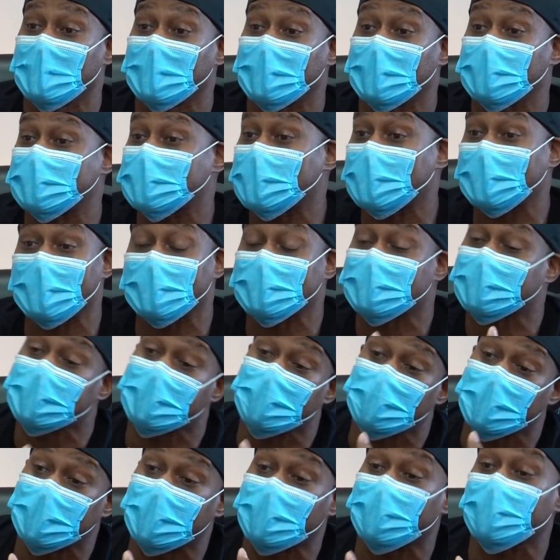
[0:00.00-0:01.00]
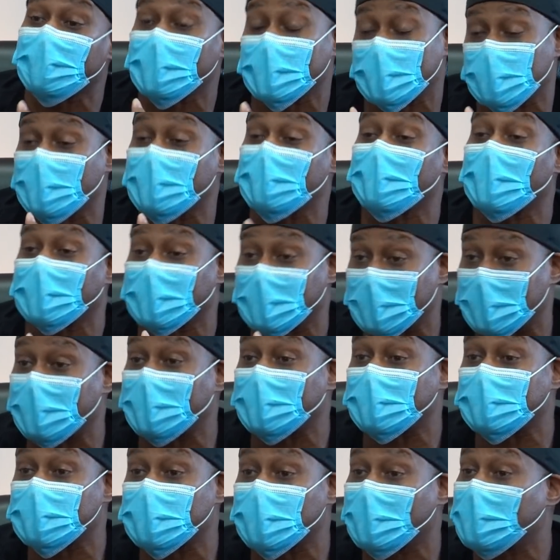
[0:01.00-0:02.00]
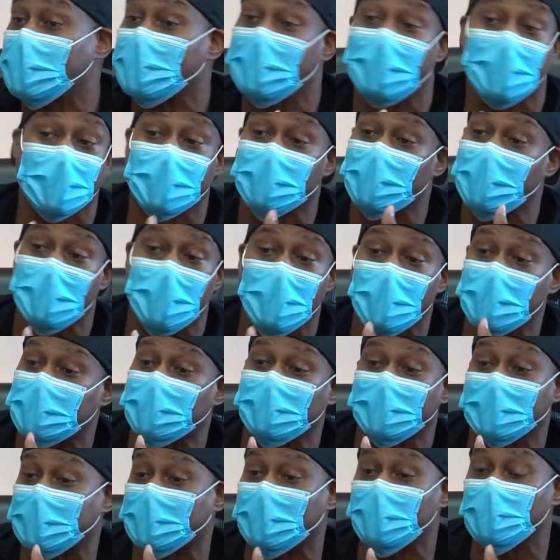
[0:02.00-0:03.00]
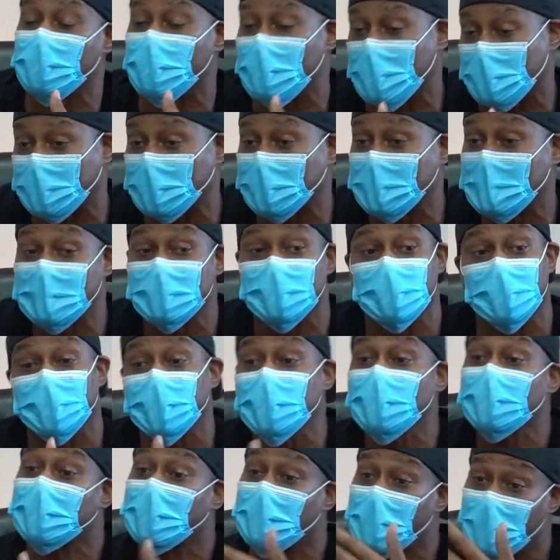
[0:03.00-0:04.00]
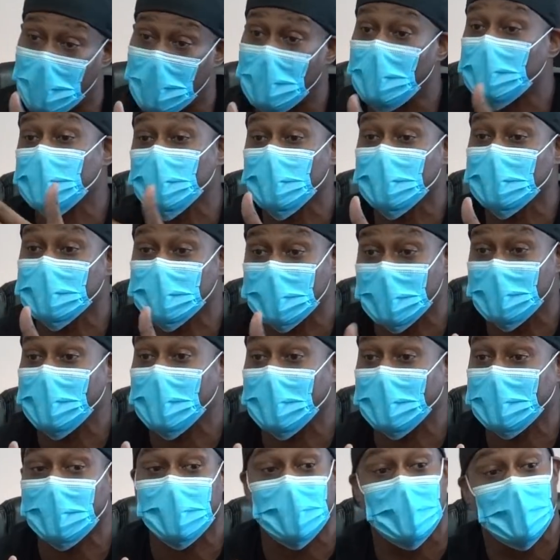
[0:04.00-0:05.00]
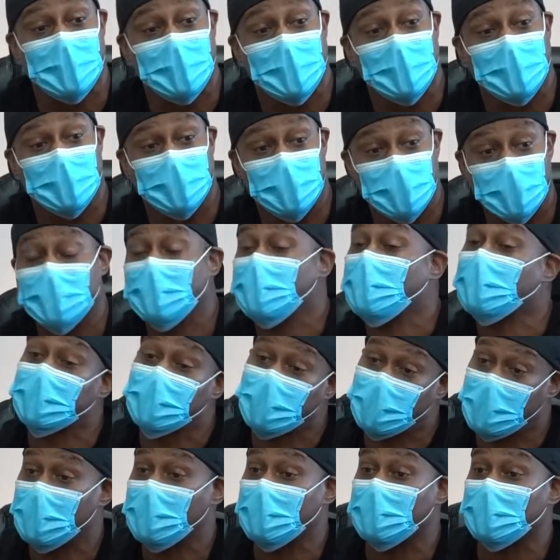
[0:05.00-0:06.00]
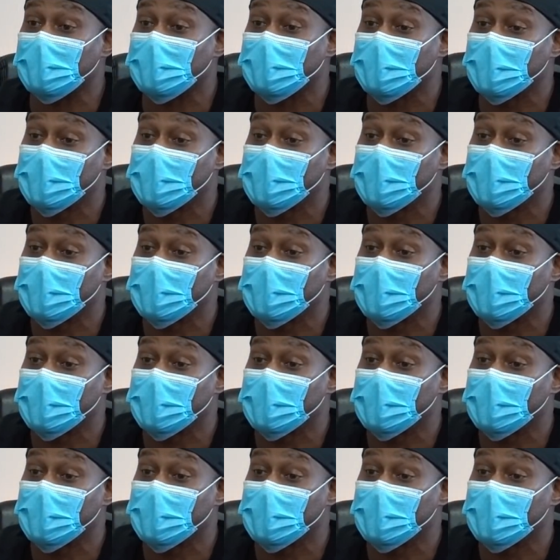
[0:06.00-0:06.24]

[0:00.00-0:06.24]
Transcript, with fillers: because I got something different between my legs. So I, I don't argue like a woman. So if you want to argue with somebody, you can argue with her.